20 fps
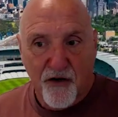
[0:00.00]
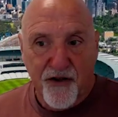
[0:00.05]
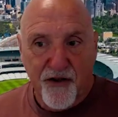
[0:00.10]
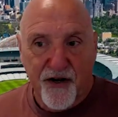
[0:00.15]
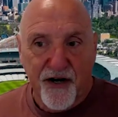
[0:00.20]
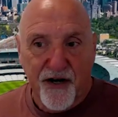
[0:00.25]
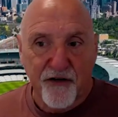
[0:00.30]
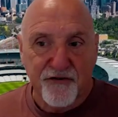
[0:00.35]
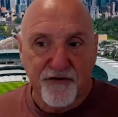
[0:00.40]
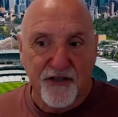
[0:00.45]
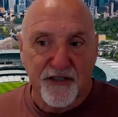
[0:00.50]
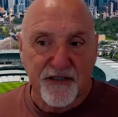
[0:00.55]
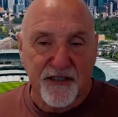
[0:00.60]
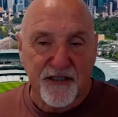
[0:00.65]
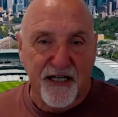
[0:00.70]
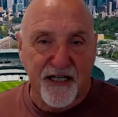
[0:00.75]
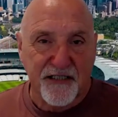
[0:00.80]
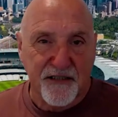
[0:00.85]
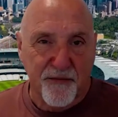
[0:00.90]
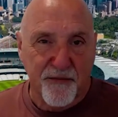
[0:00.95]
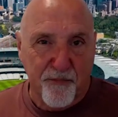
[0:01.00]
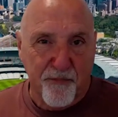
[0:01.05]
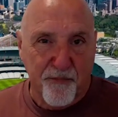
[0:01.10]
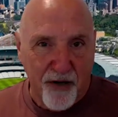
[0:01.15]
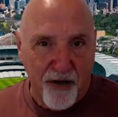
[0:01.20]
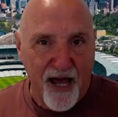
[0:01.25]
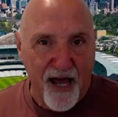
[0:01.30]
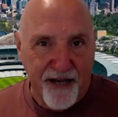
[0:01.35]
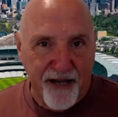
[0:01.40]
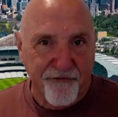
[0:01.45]
So they don't just get to
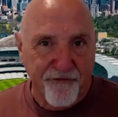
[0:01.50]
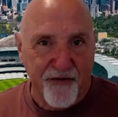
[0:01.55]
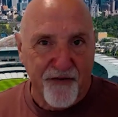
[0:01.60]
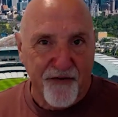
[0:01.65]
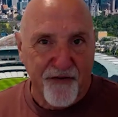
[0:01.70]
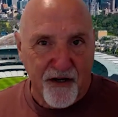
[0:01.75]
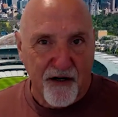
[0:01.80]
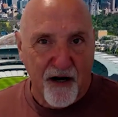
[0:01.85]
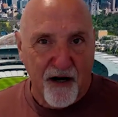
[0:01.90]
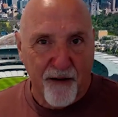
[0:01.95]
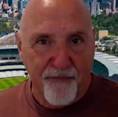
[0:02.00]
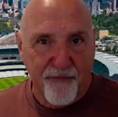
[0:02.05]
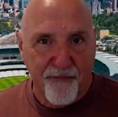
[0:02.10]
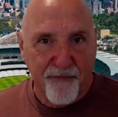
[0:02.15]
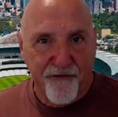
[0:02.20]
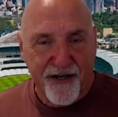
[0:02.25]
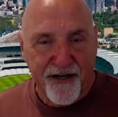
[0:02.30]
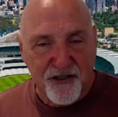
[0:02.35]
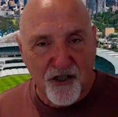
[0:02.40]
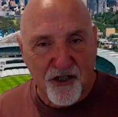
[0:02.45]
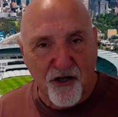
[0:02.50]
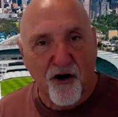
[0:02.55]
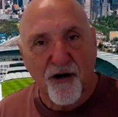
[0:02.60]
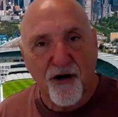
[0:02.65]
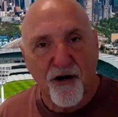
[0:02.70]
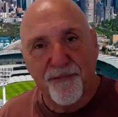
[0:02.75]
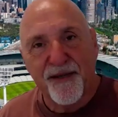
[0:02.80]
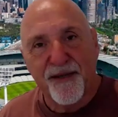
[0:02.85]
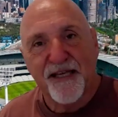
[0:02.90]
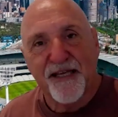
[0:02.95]
play for the club, they've actually
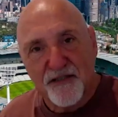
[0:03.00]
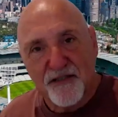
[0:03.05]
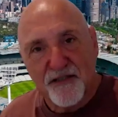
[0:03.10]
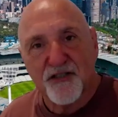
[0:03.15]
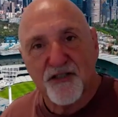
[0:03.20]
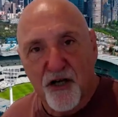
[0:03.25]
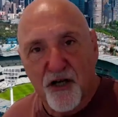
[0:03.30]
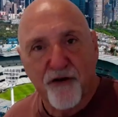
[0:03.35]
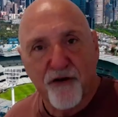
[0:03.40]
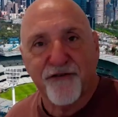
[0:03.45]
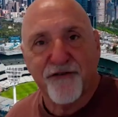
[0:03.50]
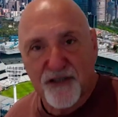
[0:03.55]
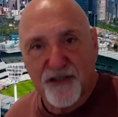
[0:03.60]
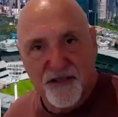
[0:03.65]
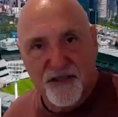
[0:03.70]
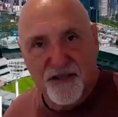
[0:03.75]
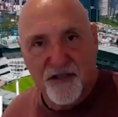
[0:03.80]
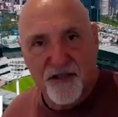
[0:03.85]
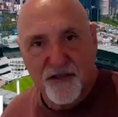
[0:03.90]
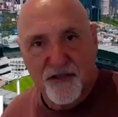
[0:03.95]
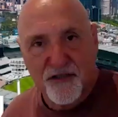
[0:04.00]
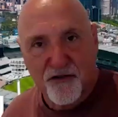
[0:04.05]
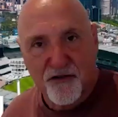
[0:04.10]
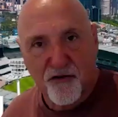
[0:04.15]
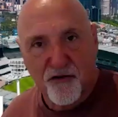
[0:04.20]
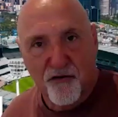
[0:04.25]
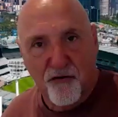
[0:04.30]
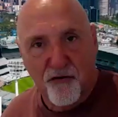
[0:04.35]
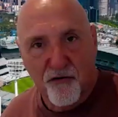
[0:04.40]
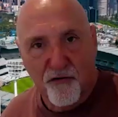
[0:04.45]
got to be in service to the
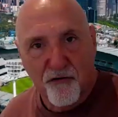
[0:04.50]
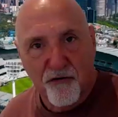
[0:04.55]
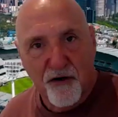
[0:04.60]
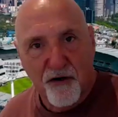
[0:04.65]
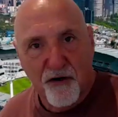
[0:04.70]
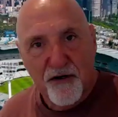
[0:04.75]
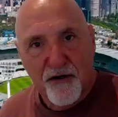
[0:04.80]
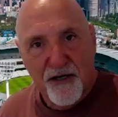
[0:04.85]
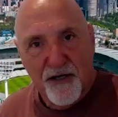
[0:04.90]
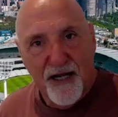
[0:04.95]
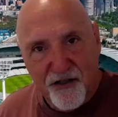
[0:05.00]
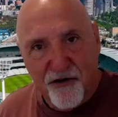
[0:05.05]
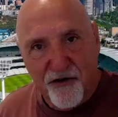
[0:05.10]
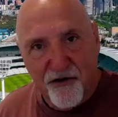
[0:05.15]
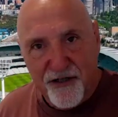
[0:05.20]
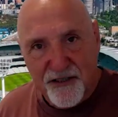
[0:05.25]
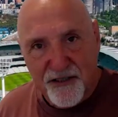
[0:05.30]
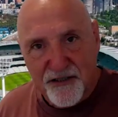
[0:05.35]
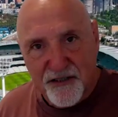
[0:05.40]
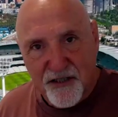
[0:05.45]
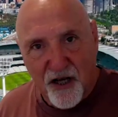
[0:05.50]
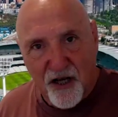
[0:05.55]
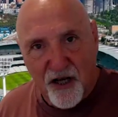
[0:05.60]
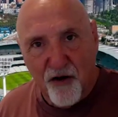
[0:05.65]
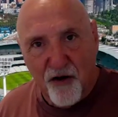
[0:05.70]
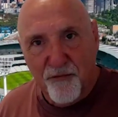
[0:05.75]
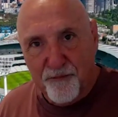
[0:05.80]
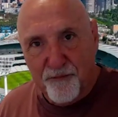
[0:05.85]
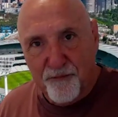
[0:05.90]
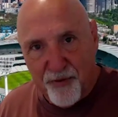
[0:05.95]
school. And in doing
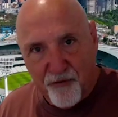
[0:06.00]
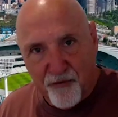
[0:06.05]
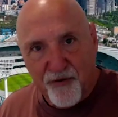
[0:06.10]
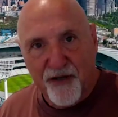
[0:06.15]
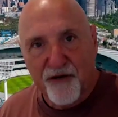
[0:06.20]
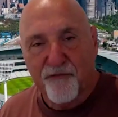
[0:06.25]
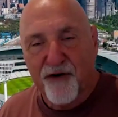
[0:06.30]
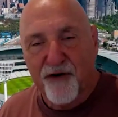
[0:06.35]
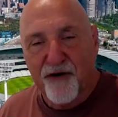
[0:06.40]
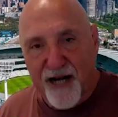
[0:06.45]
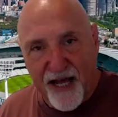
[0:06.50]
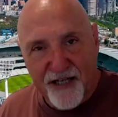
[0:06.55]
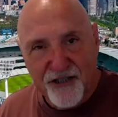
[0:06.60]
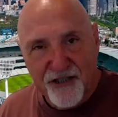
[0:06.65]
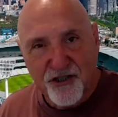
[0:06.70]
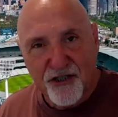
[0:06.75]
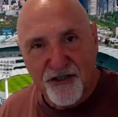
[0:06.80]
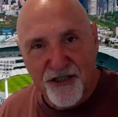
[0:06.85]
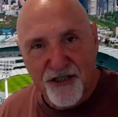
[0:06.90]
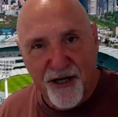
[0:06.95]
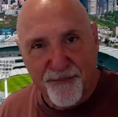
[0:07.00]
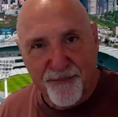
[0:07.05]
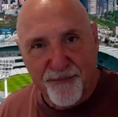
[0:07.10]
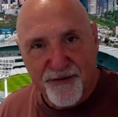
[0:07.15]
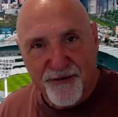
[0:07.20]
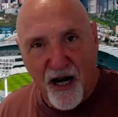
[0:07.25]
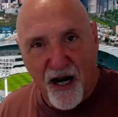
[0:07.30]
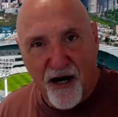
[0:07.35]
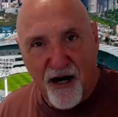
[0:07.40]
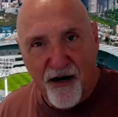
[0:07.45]
so, building
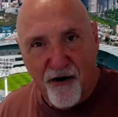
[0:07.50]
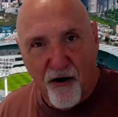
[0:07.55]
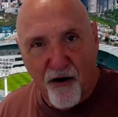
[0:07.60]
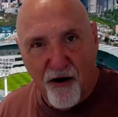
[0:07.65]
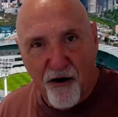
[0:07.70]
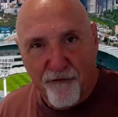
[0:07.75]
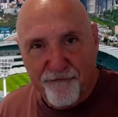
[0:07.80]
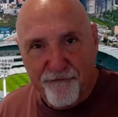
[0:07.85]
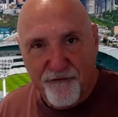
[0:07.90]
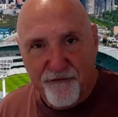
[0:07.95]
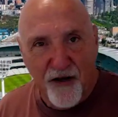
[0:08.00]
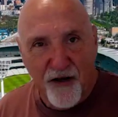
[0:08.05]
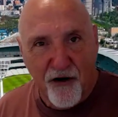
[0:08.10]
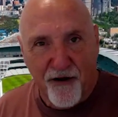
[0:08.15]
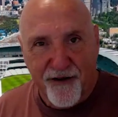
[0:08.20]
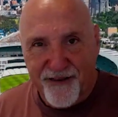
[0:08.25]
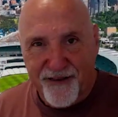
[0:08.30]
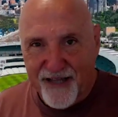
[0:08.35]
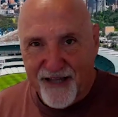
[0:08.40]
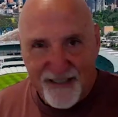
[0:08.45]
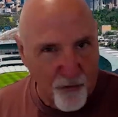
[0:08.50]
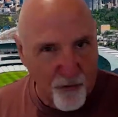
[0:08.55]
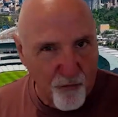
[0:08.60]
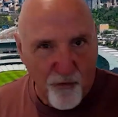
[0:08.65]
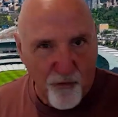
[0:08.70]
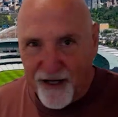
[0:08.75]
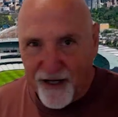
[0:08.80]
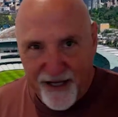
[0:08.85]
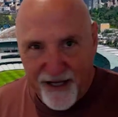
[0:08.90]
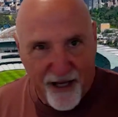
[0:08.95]
relationships. And I feel like that's a
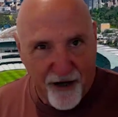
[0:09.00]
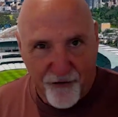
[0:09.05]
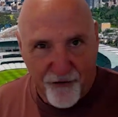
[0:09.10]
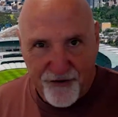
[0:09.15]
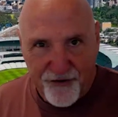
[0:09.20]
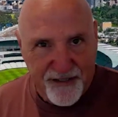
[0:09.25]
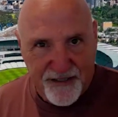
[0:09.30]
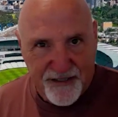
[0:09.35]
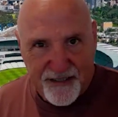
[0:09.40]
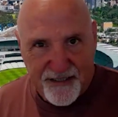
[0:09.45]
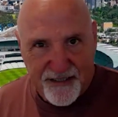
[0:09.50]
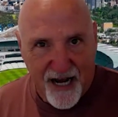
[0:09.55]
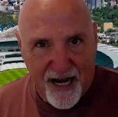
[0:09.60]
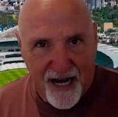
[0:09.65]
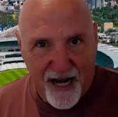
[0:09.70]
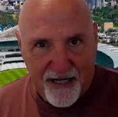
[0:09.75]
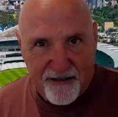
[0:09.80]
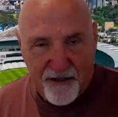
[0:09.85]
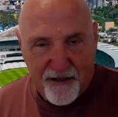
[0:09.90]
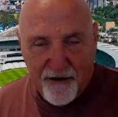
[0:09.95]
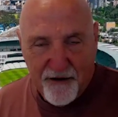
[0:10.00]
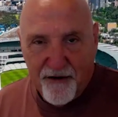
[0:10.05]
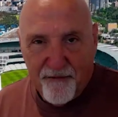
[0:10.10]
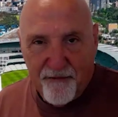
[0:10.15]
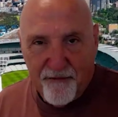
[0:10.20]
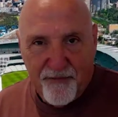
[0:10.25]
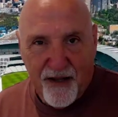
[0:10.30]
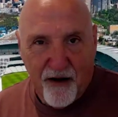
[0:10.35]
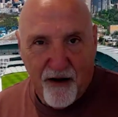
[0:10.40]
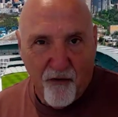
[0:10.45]
really healthy start.
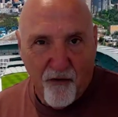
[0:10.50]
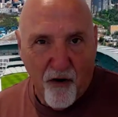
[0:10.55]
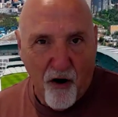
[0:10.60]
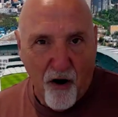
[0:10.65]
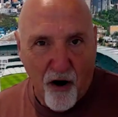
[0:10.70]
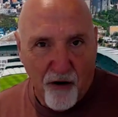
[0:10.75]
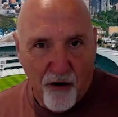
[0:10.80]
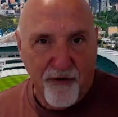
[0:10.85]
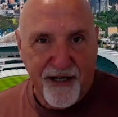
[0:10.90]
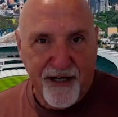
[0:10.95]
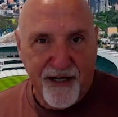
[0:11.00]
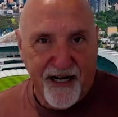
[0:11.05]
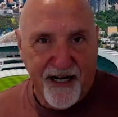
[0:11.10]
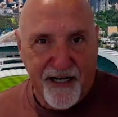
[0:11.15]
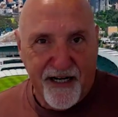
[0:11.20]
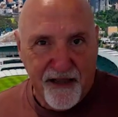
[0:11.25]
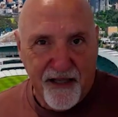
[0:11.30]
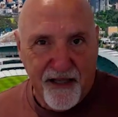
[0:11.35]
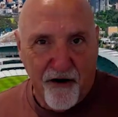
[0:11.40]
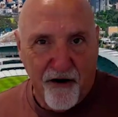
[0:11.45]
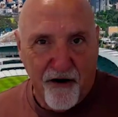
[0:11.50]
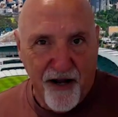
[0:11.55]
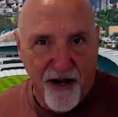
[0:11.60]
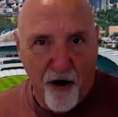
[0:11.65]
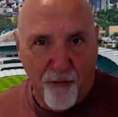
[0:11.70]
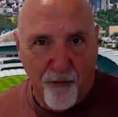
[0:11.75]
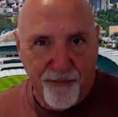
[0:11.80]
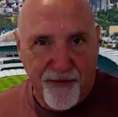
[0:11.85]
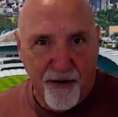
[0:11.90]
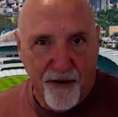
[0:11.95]
Now, I want to get in there and
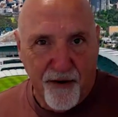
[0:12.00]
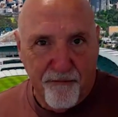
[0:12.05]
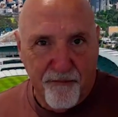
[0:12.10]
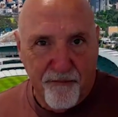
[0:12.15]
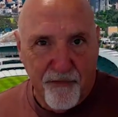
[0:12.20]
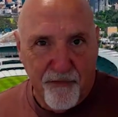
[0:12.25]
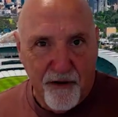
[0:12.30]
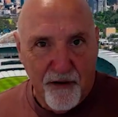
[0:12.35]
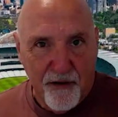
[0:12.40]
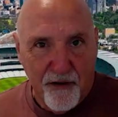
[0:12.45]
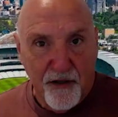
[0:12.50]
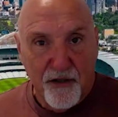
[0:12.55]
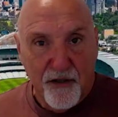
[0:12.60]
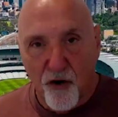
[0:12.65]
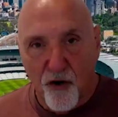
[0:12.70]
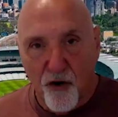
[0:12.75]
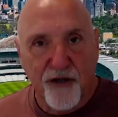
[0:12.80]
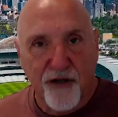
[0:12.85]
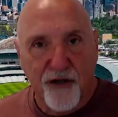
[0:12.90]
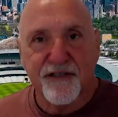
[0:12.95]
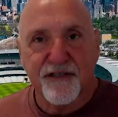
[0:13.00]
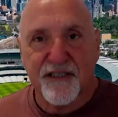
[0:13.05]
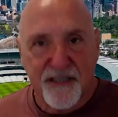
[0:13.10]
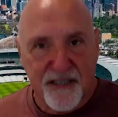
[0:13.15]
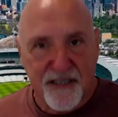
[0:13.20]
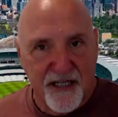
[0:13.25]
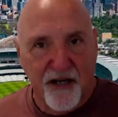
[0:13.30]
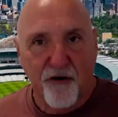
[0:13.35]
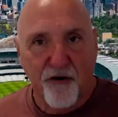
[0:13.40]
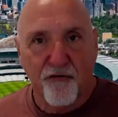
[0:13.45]
help them to learn
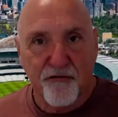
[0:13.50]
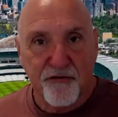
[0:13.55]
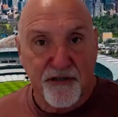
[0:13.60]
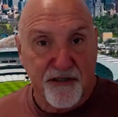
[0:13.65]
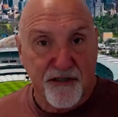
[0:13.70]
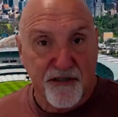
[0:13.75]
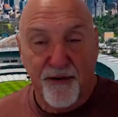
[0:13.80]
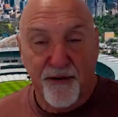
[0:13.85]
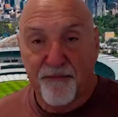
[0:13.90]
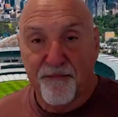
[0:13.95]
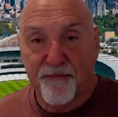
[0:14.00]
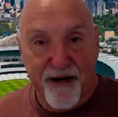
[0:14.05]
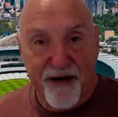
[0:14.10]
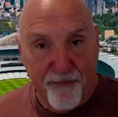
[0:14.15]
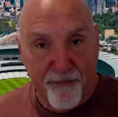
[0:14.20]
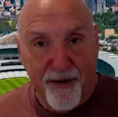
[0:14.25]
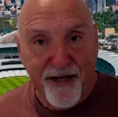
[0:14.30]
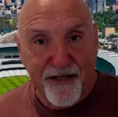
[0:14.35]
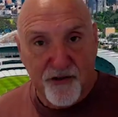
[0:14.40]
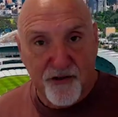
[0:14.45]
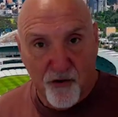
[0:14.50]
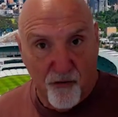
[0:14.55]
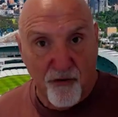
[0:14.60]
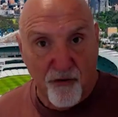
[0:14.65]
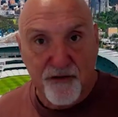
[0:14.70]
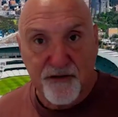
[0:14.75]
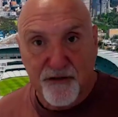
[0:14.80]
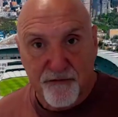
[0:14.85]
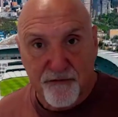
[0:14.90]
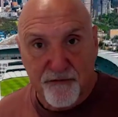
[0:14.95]
skills to be better
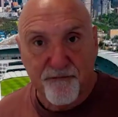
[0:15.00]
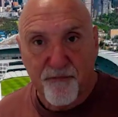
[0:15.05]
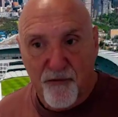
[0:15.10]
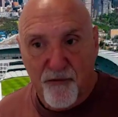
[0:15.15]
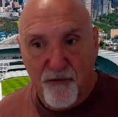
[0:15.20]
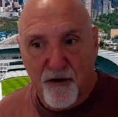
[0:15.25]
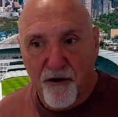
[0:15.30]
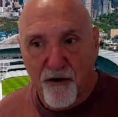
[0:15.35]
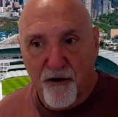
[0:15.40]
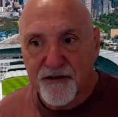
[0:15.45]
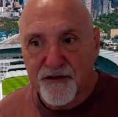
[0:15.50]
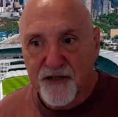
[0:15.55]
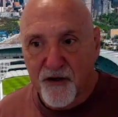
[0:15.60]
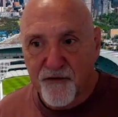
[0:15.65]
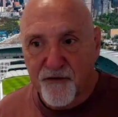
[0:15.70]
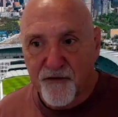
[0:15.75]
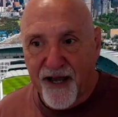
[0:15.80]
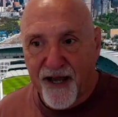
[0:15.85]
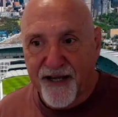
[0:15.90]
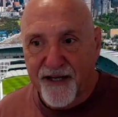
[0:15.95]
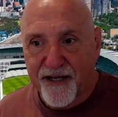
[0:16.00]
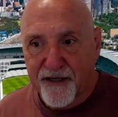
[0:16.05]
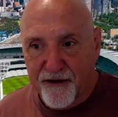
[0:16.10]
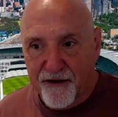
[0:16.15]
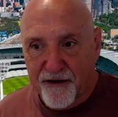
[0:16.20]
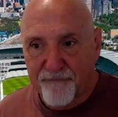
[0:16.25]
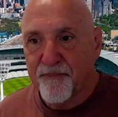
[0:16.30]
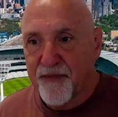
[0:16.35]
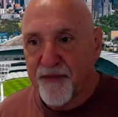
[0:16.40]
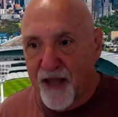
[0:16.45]
mentors, so that they
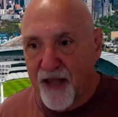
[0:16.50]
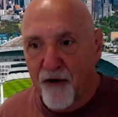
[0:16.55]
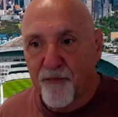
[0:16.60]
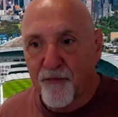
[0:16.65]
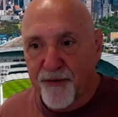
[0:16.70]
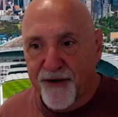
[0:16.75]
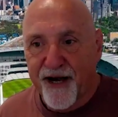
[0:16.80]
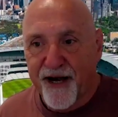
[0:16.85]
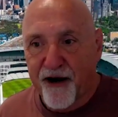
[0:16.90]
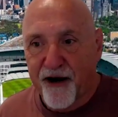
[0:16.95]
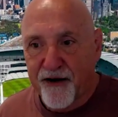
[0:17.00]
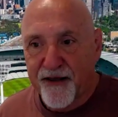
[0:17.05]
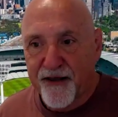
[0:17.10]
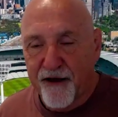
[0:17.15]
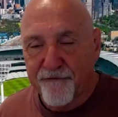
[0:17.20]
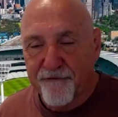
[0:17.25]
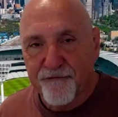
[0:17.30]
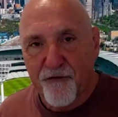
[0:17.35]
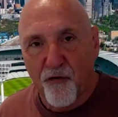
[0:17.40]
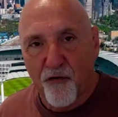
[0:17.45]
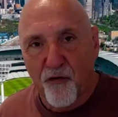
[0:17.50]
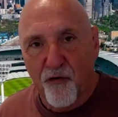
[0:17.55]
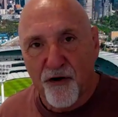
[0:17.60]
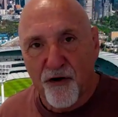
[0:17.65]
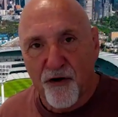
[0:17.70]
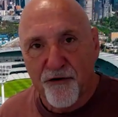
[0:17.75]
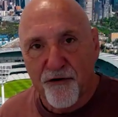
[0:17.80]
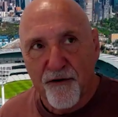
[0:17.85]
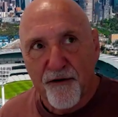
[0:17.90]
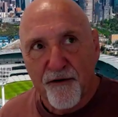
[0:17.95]
can help carry that
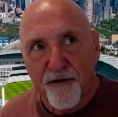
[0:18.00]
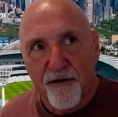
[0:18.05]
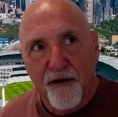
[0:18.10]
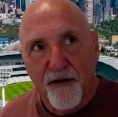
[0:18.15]
forward.